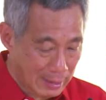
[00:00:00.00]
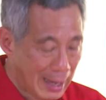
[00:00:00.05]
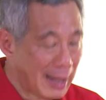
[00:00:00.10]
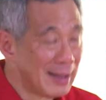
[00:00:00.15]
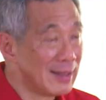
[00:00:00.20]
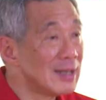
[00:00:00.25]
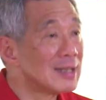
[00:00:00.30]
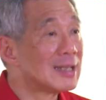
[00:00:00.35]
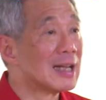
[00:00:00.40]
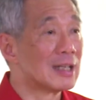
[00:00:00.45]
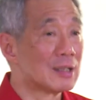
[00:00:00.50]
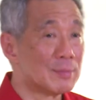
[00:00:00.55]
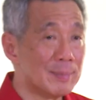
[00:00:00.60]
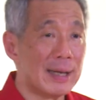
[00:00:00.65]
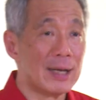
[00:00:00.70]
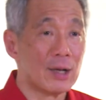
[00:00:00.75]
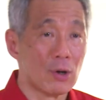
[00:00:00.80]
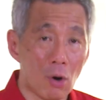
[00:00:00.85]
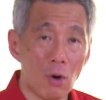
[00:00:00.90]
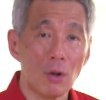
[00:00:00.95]
And this has
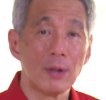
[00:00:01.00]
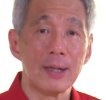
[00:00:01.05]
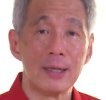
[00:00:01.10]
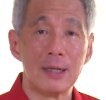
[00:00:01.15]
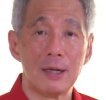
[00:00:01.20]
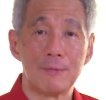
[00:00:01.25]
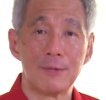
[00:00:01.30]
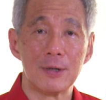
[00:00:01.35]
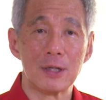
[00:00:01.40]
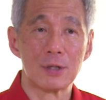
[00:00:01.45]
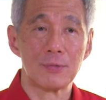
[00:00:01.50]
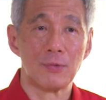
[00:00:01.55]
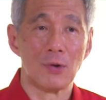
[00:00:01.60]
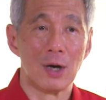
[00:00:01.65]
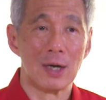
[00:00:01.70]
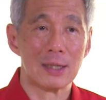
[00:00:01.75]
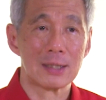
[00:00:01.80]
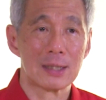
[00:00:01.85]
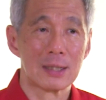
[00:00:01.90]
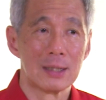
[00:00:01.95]
made all the difference
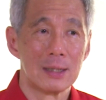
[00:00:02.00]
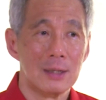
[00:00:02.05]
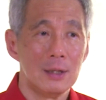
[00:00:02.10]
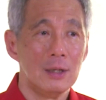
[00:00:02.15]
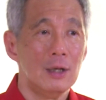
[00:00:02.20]
for us